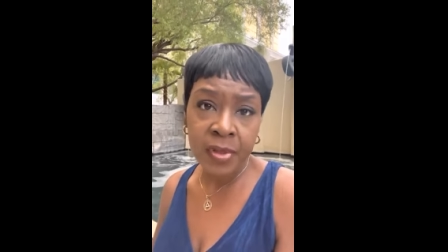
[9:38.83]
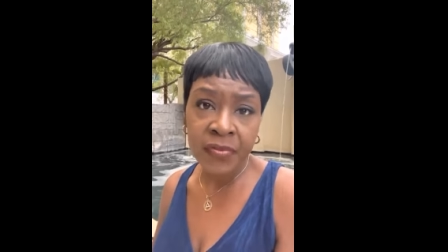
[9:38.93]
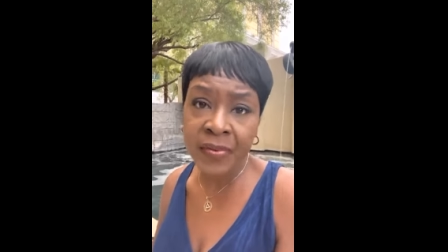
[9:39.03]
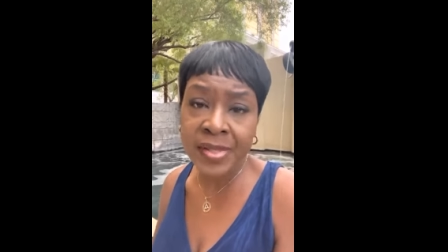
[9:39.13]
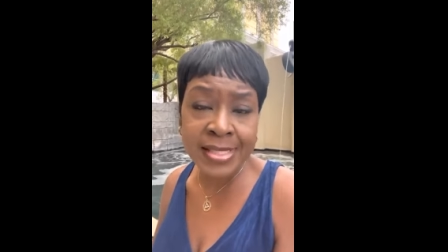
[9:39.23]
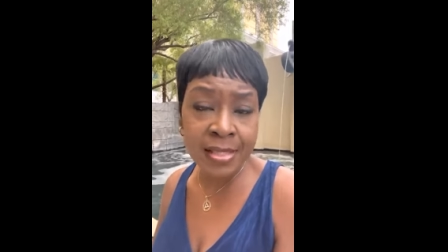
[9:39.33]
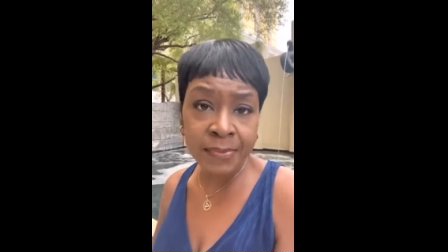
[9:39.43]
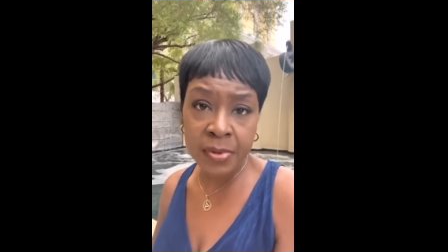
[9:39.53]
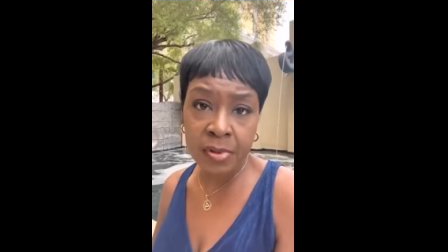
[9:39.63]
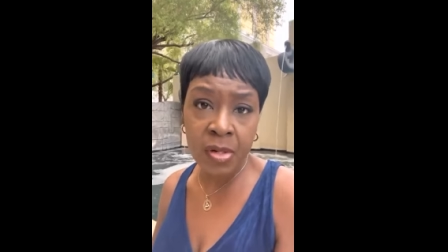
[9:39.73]
Very
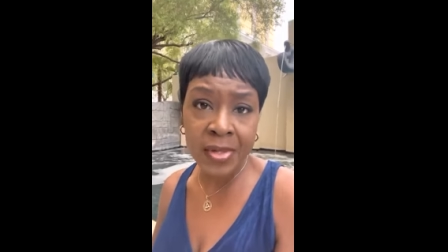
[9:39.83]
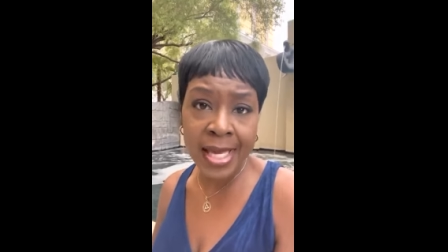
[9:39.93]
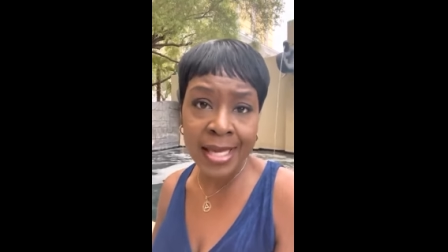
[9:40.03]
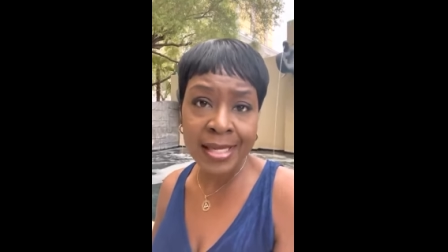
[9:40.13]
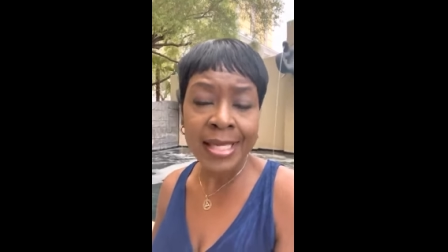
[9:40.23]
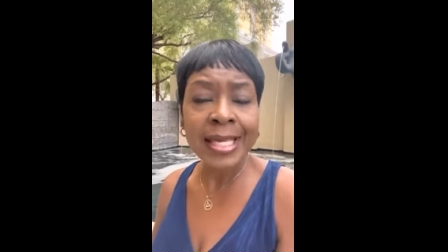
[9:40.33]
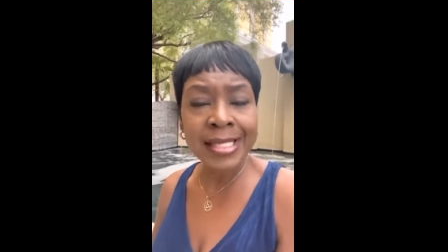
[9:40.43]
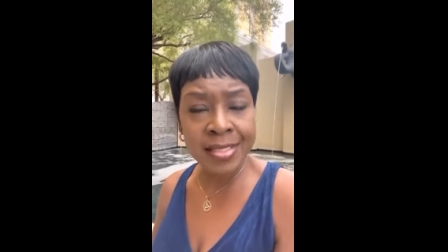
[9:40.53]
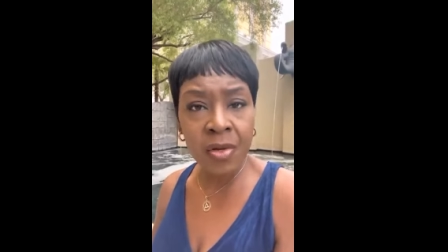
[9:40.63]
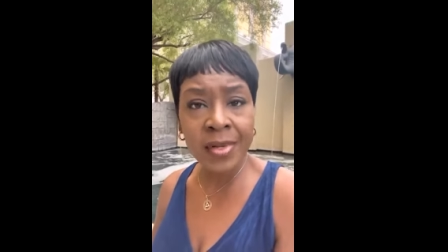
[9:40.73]
simple, okay?
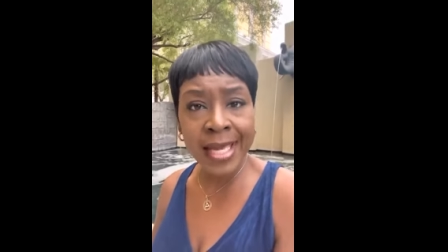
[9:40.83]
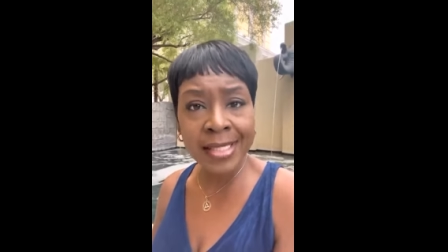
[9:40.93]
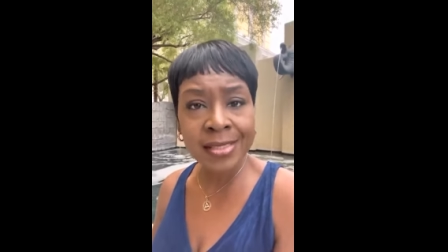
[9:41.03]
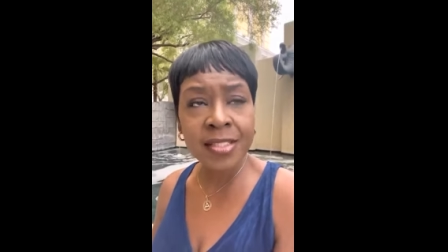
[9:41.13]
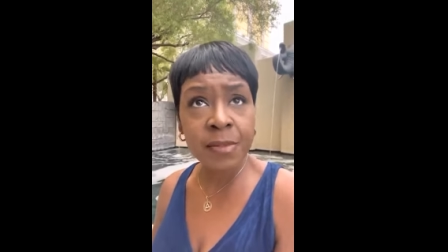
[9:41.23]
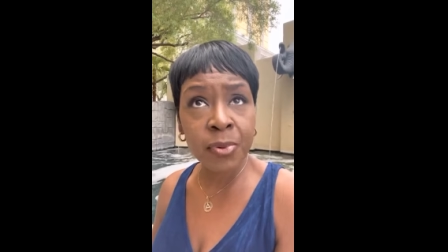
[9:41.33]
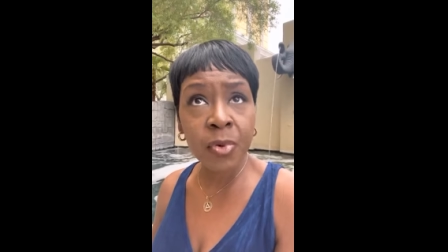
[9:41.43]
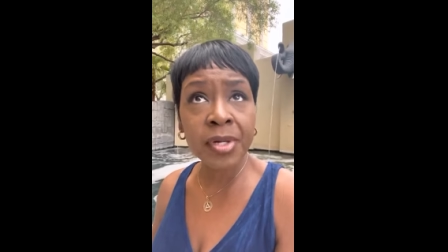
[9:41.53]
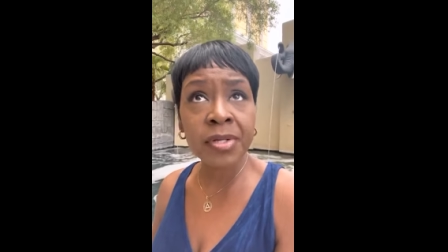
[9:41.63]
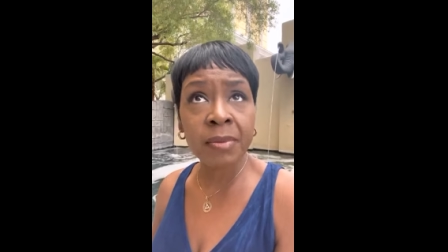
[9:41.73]
It's okay to
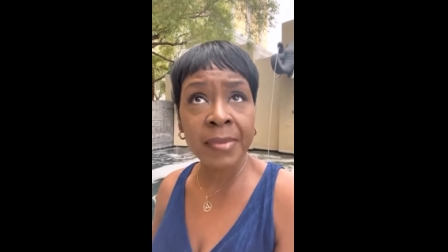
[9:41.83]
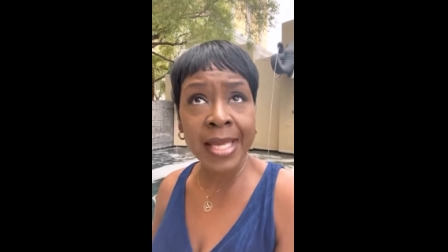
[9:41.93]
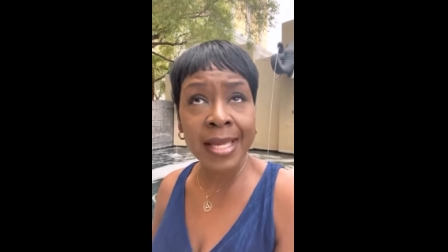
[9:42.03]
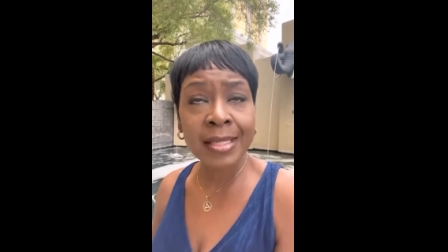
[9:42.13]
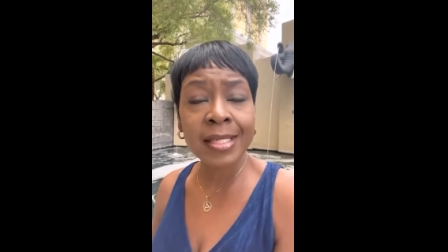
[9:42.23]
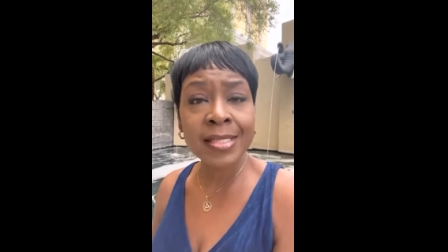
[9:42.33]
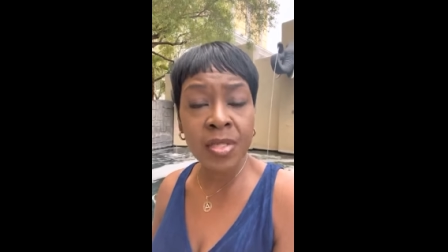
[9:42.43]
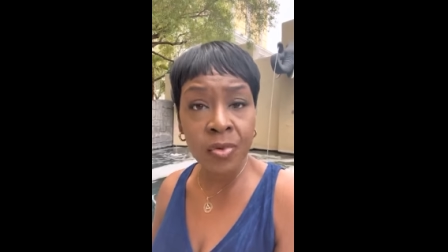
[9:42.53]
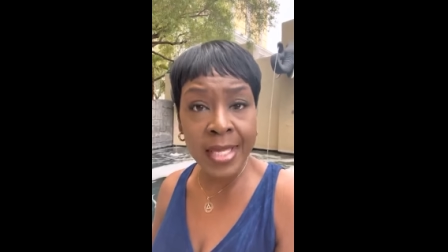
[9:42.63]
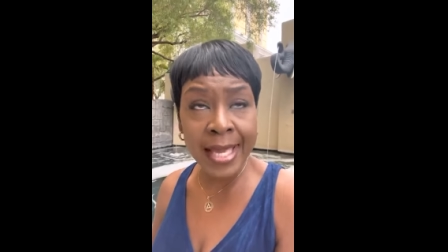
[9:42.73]
support your man, and it's
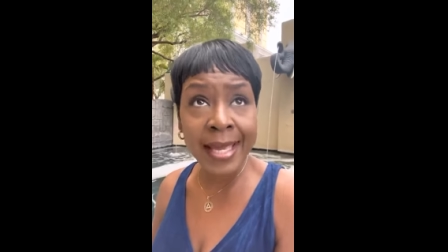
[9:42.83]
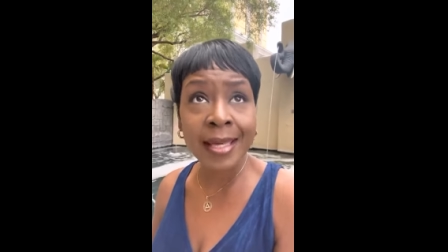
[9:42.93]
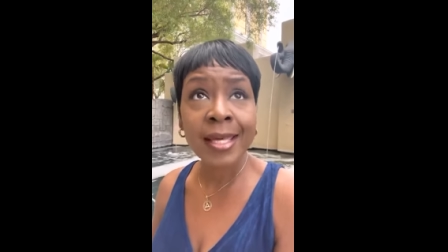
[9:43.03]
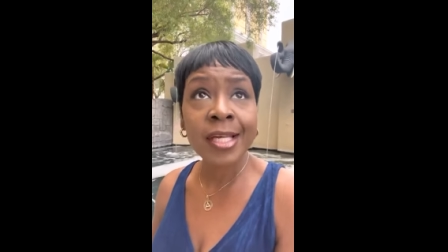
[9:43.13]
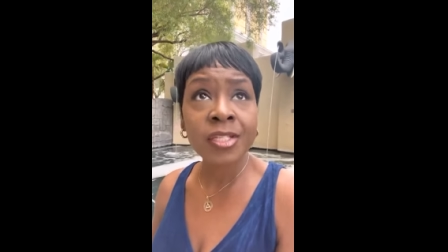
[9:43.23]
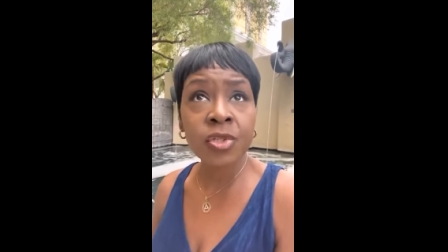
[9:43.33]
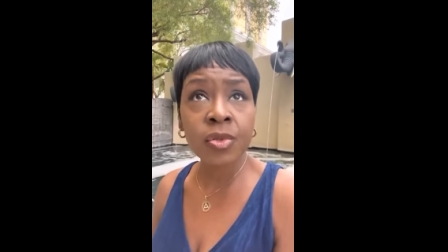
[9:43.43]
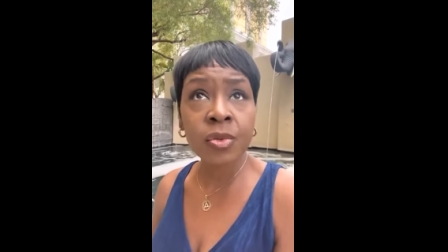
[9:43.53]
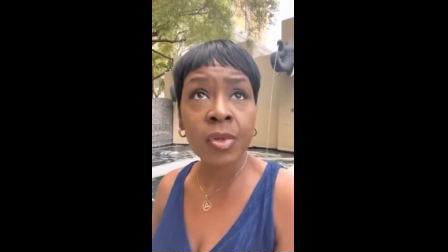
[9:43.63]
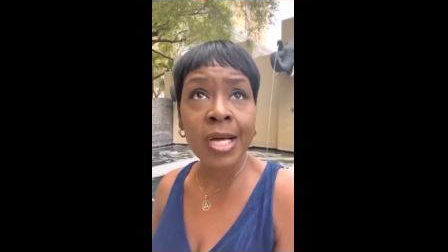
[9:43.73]
okay
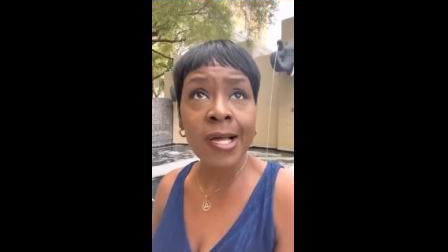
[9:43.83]
to